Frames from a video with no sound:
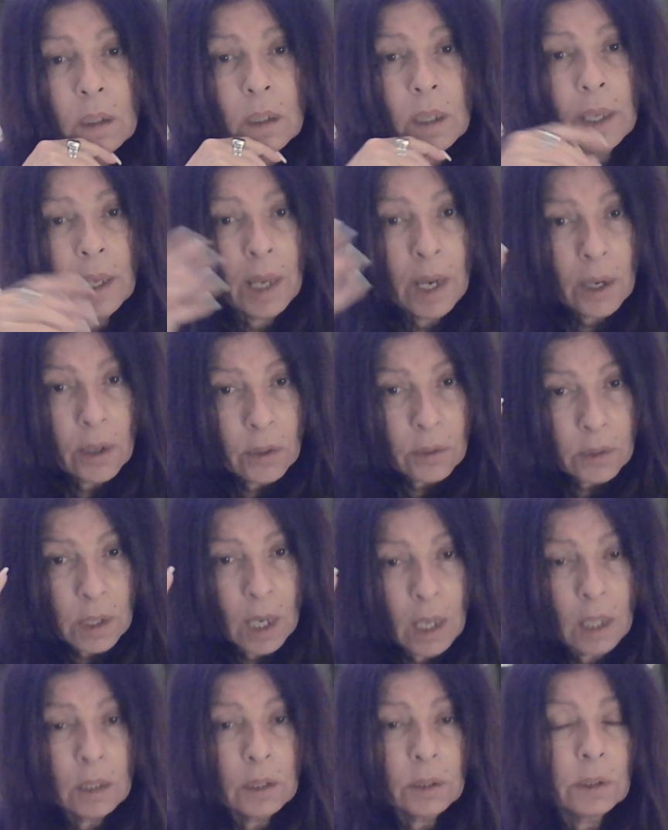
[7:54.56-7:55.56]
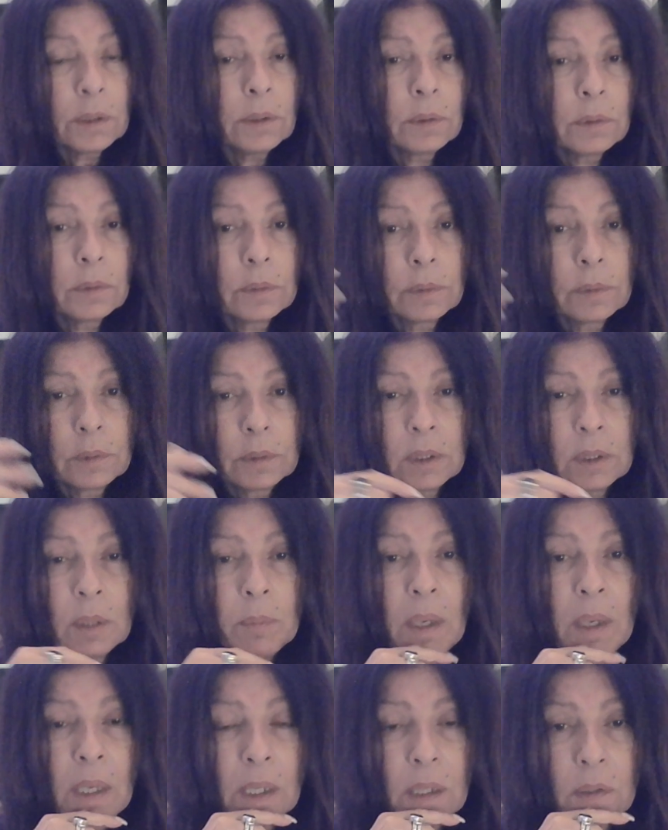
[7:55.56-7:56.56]
Hair color
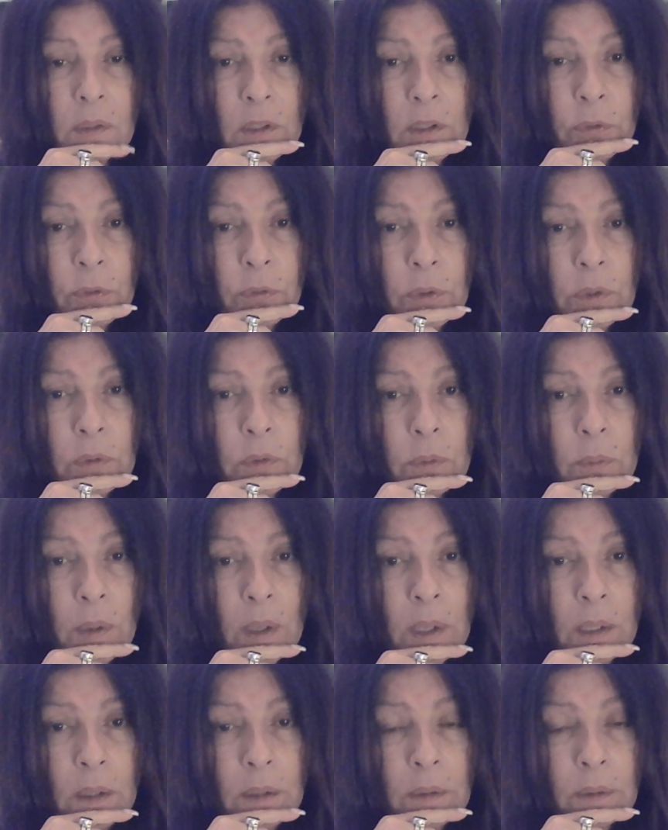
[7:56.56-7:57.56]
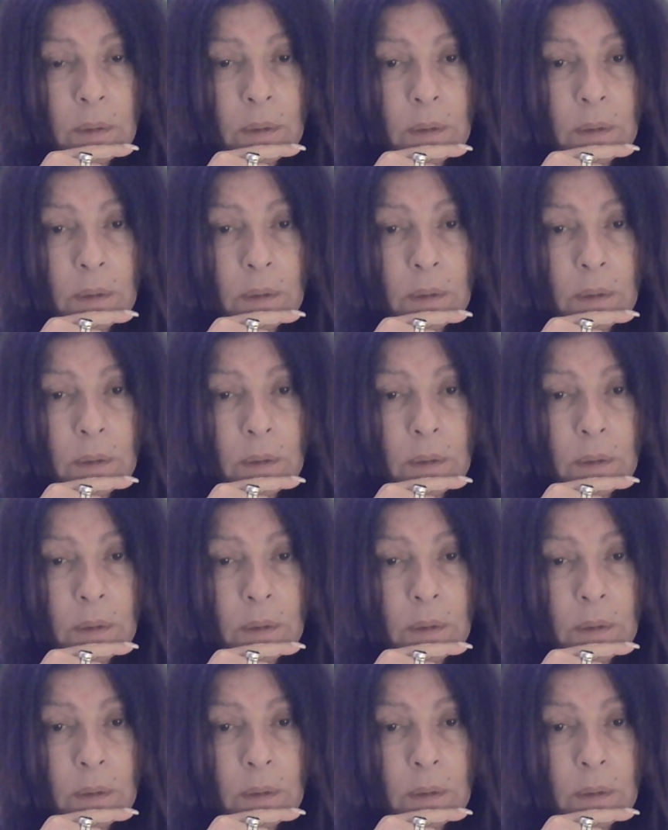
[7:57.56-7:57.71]
can make a difference, right?